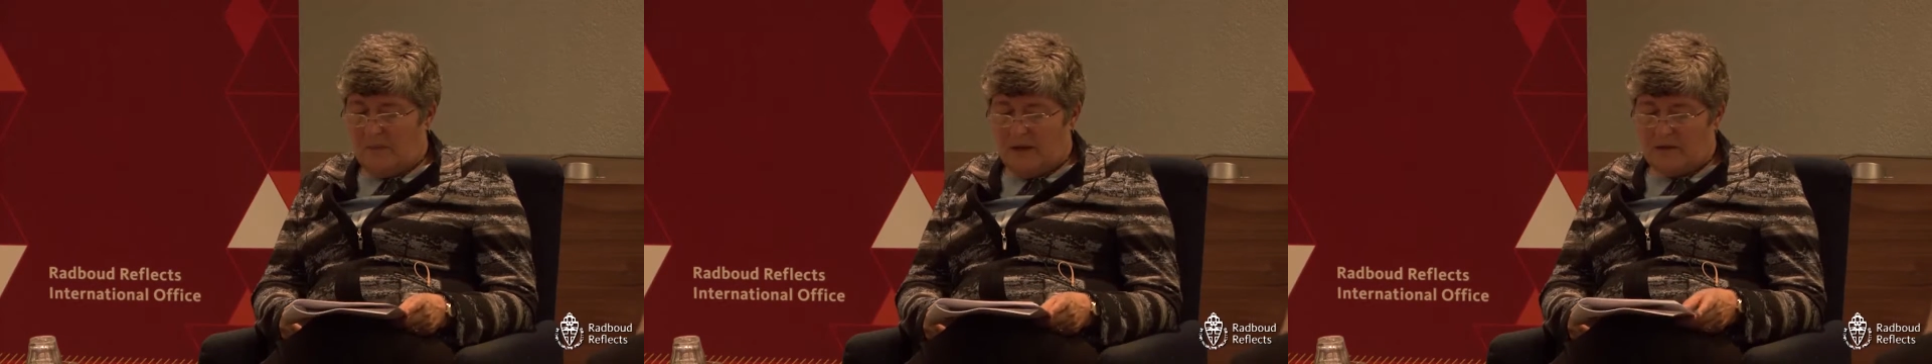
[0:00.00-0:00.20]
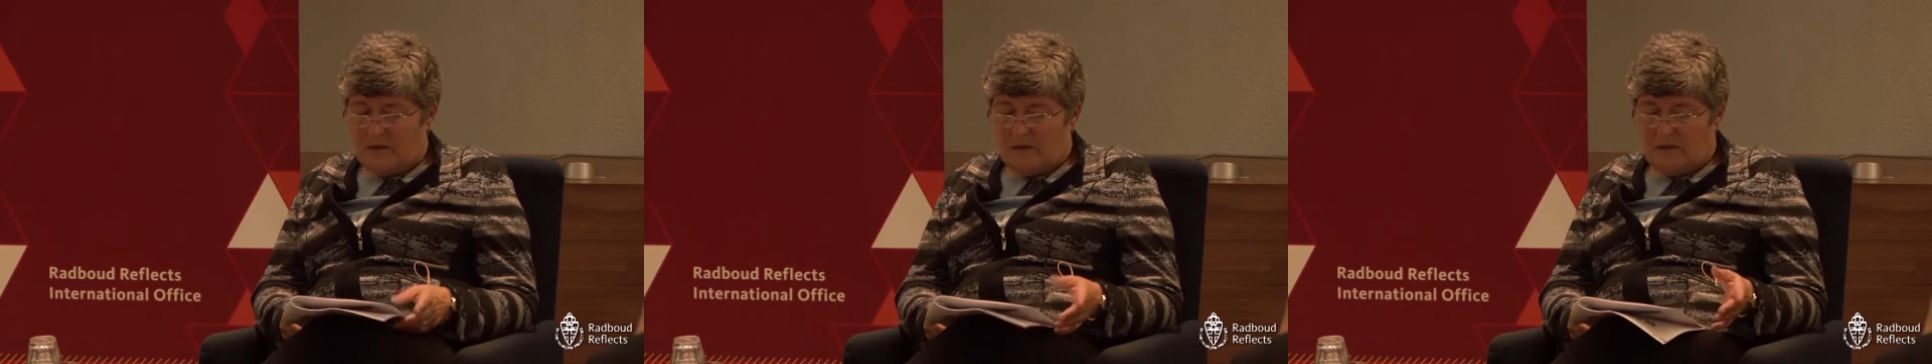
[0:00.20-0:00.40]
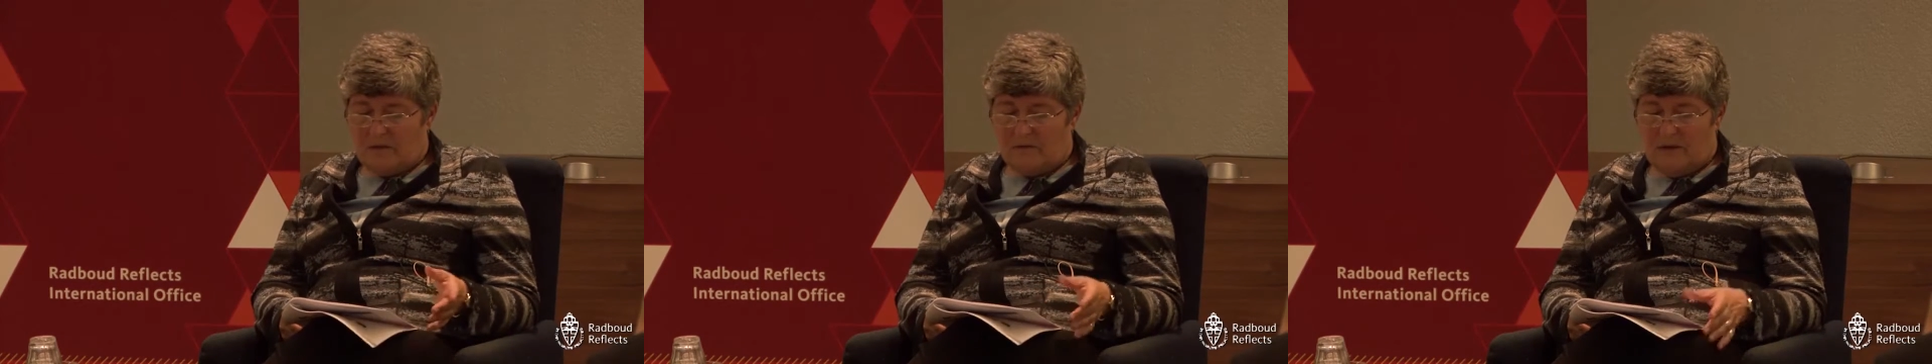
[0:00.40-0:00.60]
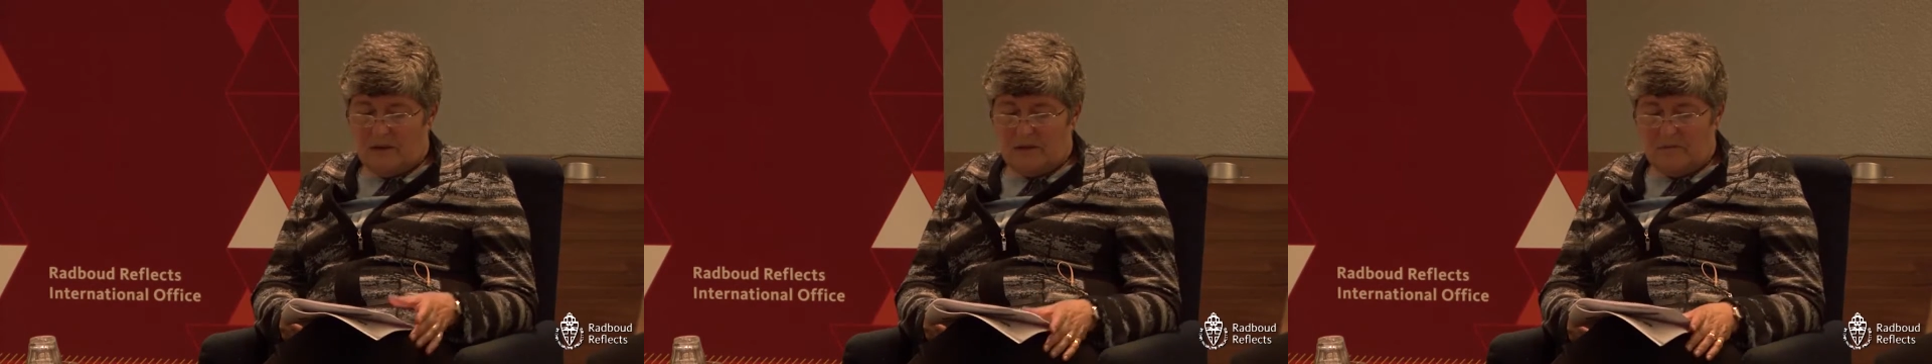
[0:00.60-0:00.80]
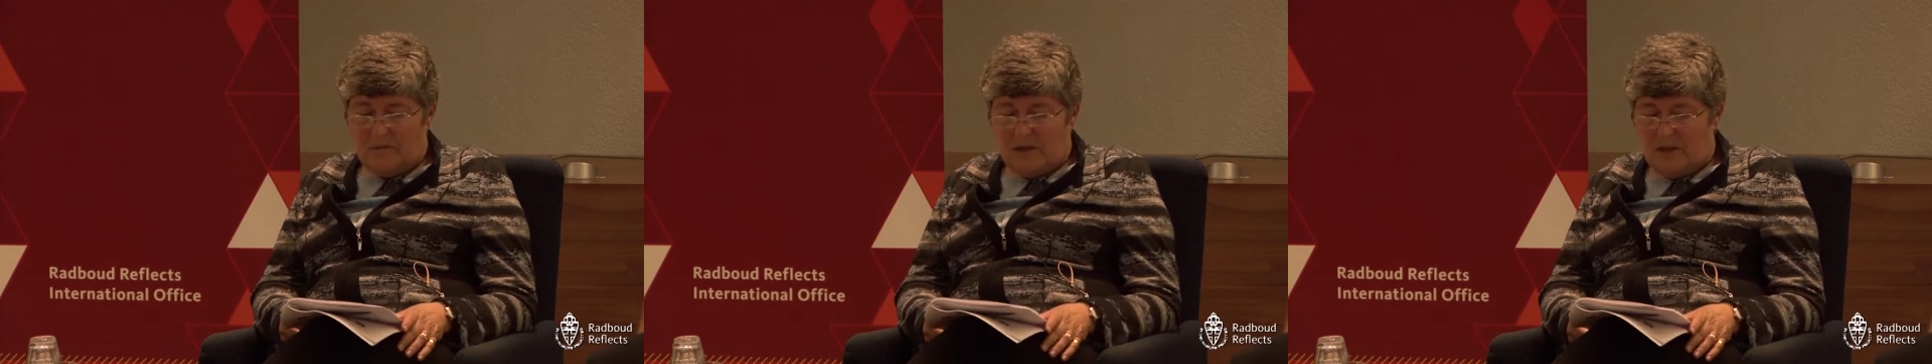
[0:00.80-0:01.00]
based on the
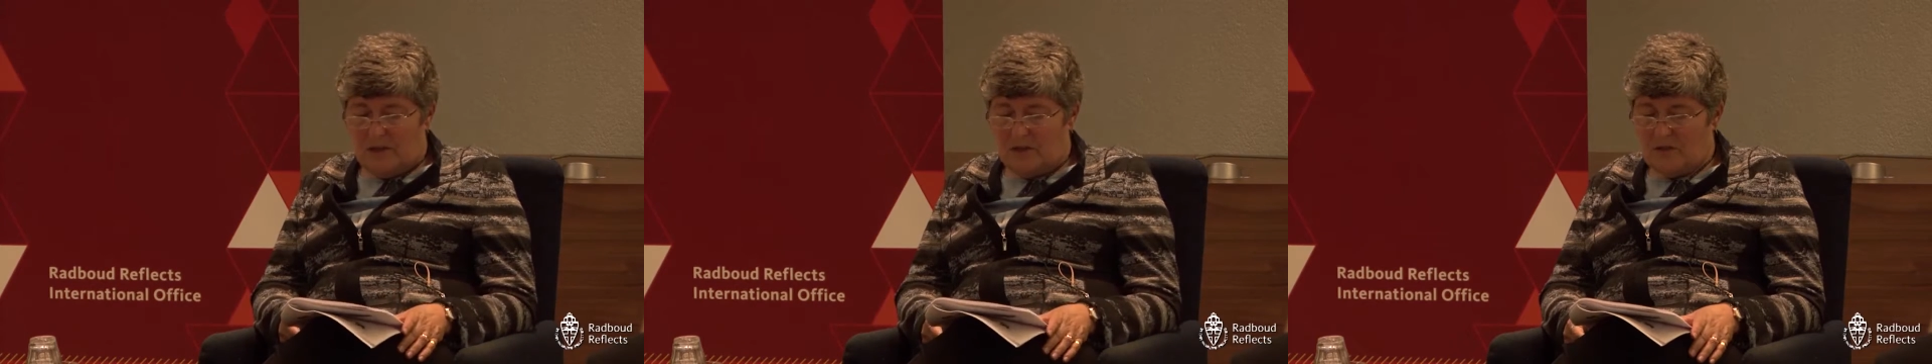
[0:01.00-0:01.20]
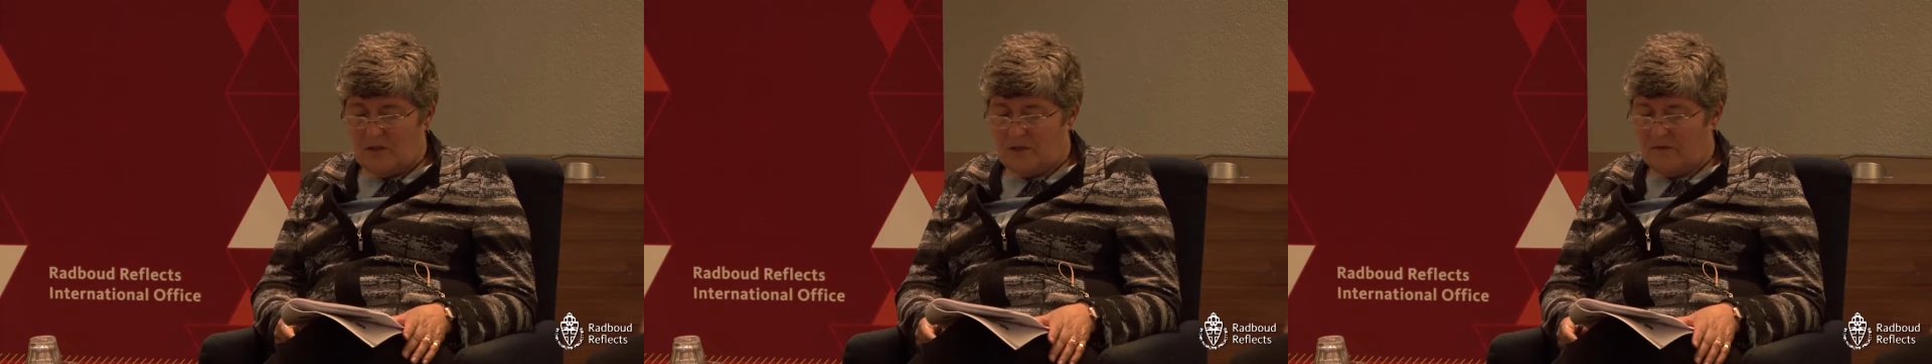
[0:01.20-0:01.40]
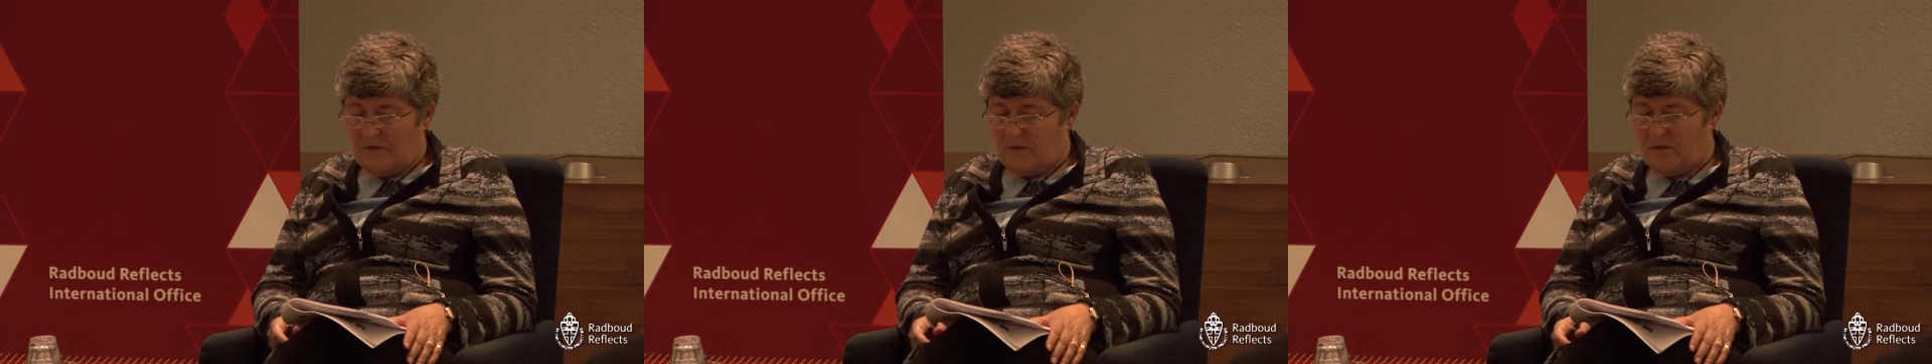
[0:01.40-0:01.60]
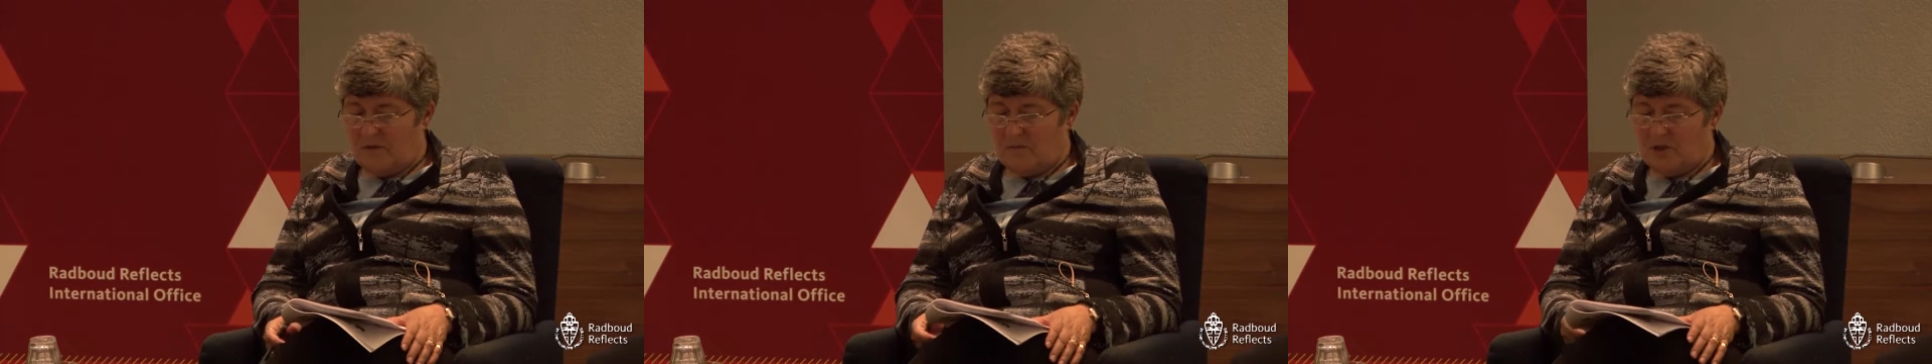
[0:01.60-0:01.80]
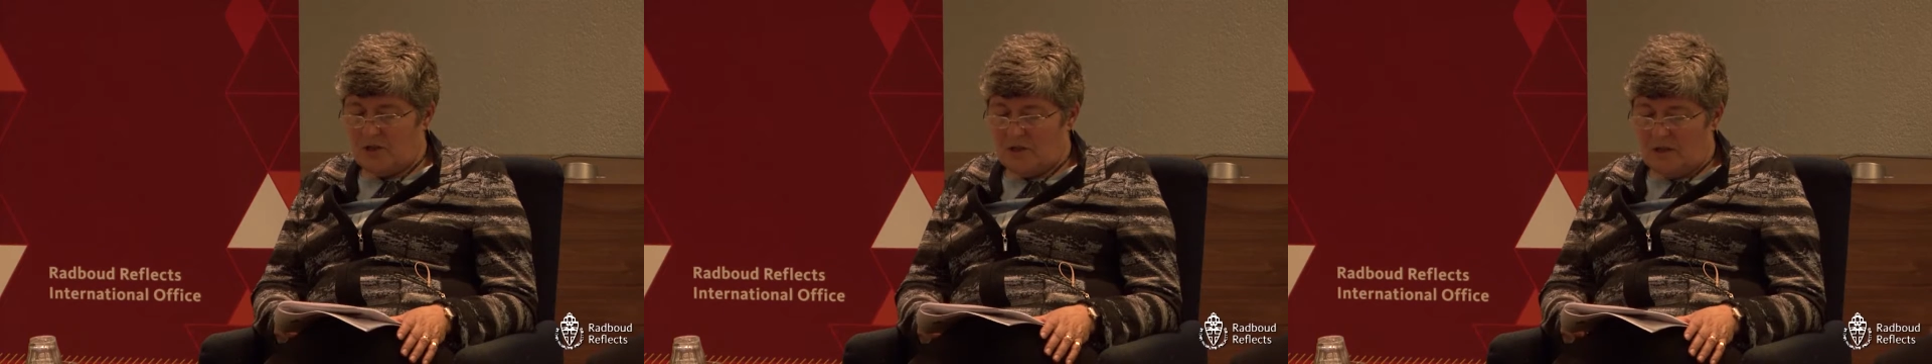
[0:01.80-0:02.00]
recommendations of the
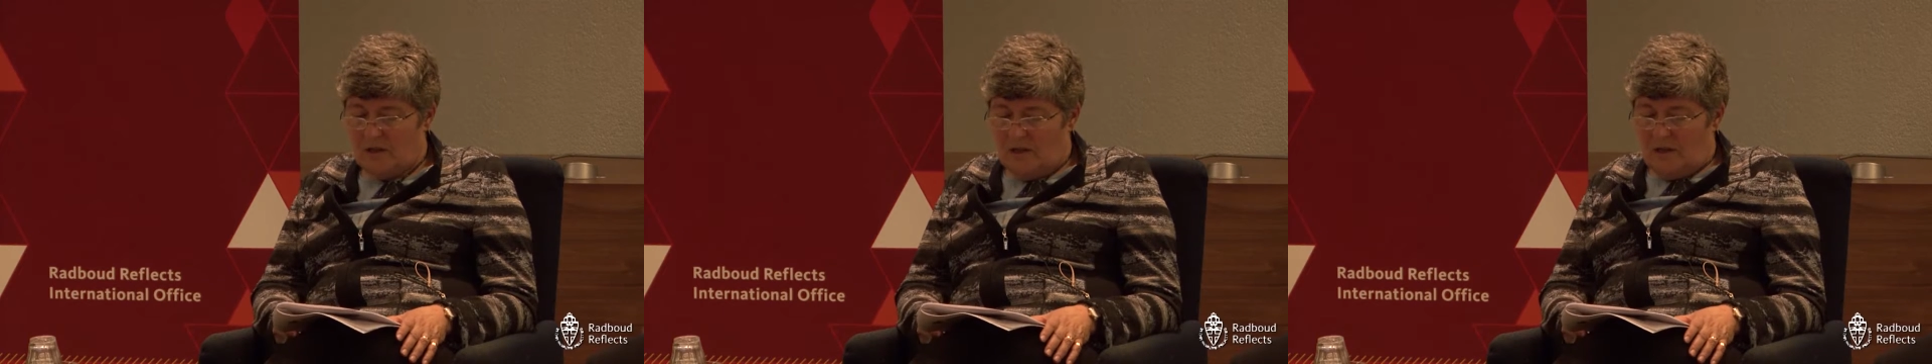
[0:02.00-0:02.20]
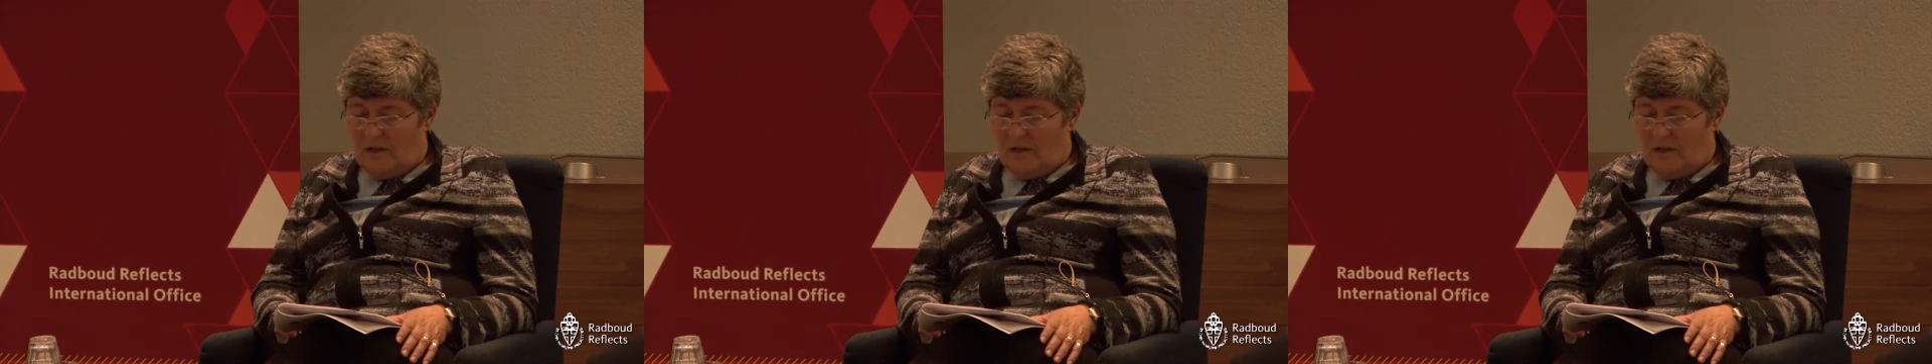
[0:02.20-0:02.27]
Commission,